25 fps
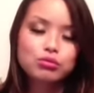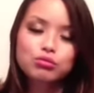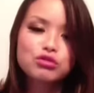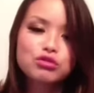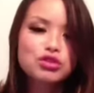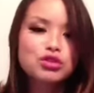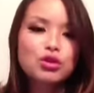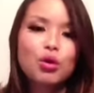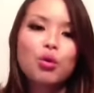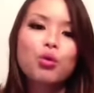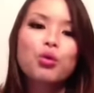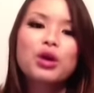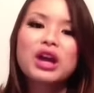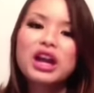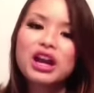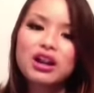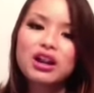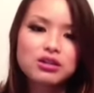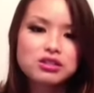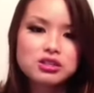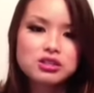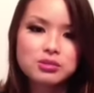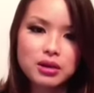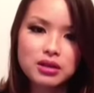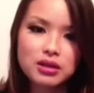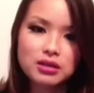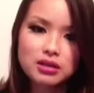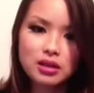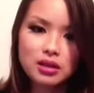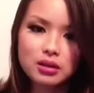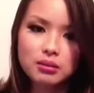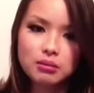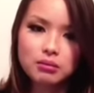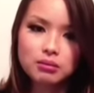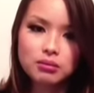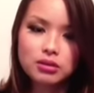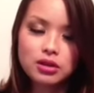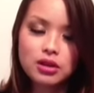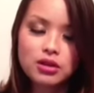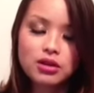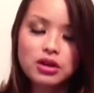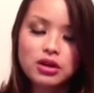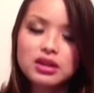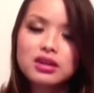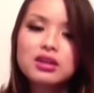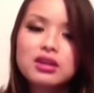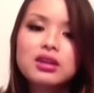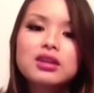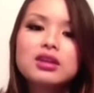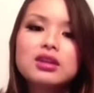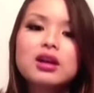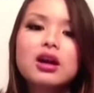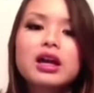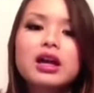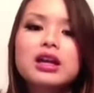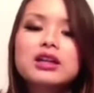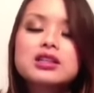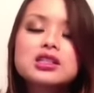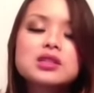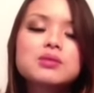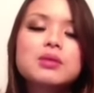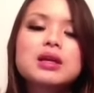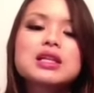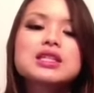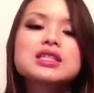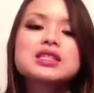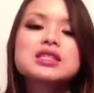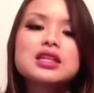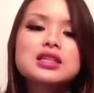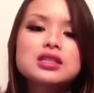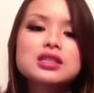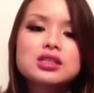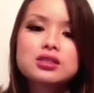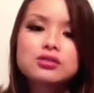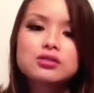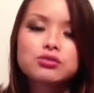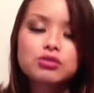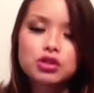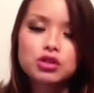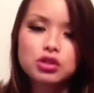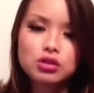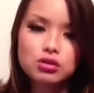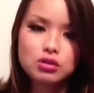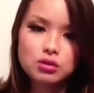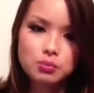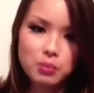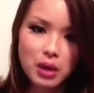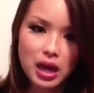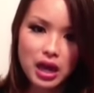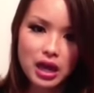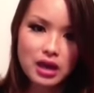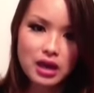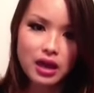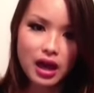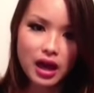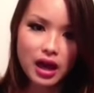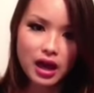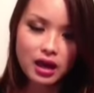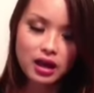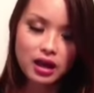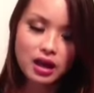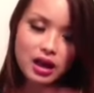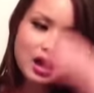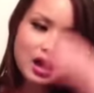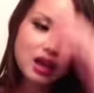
So who cares about them? They're, they it doesn't make sense for you to pay that.